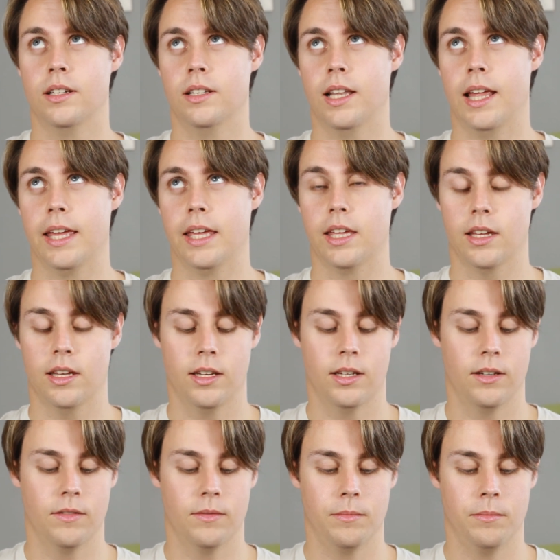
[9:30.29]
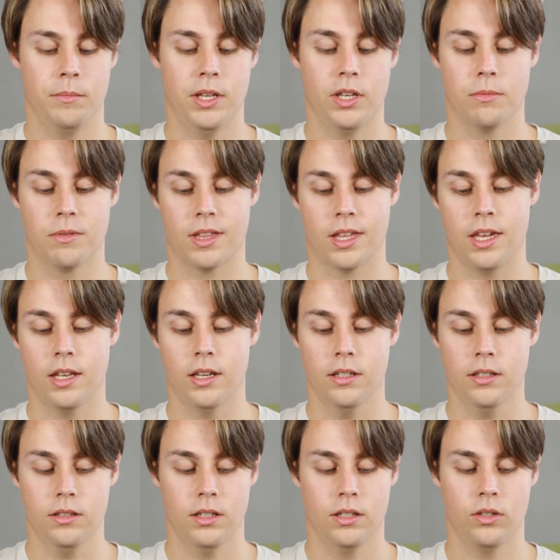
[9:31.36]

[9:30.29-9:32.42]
like a medium skin